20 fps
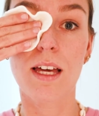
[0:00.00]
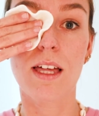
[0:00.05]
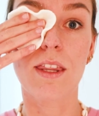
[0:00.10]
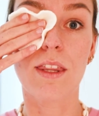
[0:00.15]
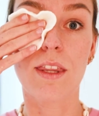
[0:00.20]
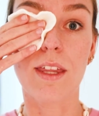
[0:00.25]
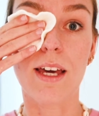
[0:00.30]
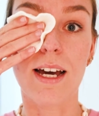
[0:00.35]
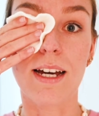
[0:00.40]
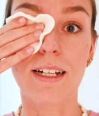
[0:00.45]

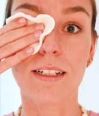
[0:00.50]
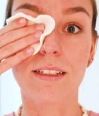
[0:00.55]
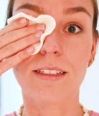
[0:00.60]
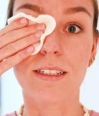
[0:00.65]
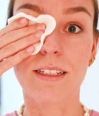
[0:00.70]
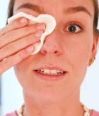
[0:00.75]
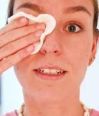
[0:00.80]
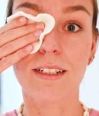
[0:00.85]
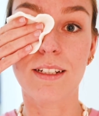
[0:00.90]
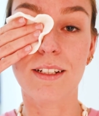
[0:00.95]

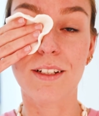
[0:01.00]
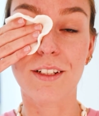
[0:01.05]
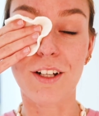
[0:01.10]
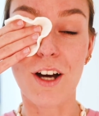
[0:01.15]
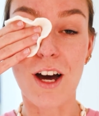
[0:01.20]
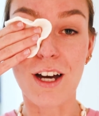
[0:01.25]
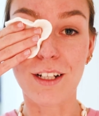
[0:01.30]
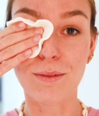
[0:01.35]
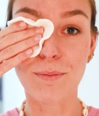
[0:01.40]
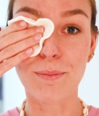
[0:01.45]
that
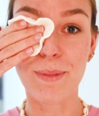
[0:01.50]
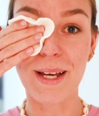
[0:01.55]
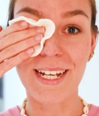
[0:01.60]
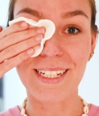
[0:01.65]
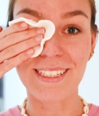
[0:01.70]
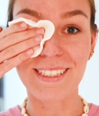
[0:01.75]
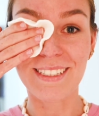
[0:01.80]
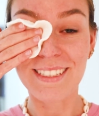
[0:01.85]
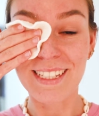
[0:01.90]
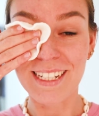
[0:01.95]
cotton
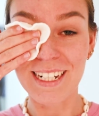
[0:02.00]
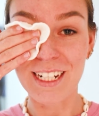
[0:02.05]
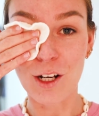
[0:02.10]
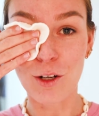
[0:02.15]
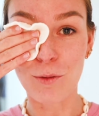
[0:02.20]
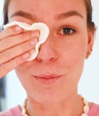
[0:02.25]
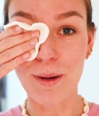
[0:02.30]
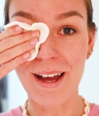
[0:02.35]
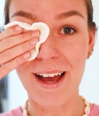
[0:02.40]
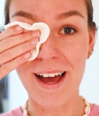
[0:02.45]
pad sitting
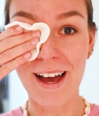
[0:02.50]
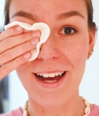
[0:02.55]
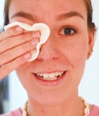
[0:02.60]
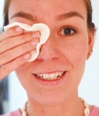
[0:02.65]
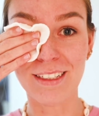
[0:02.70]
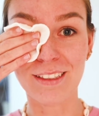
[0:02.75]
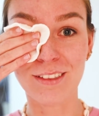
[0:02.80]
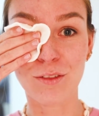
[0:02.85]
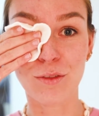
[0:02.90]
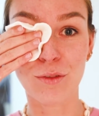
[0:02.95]
on my
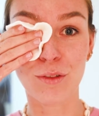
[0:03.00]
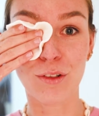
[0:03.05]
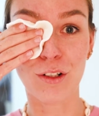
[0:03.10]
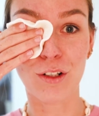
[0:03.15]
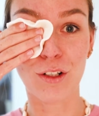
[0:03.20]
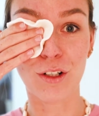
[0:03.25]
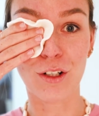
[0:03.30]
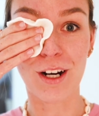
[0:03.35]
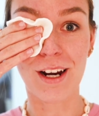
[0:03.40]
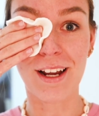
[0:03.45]
eyes
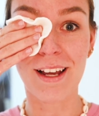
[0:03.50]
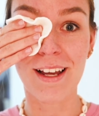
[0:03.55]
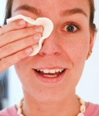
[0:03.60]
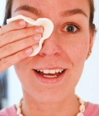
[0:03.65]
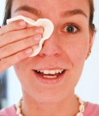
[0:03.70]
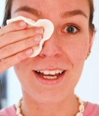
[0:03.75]
for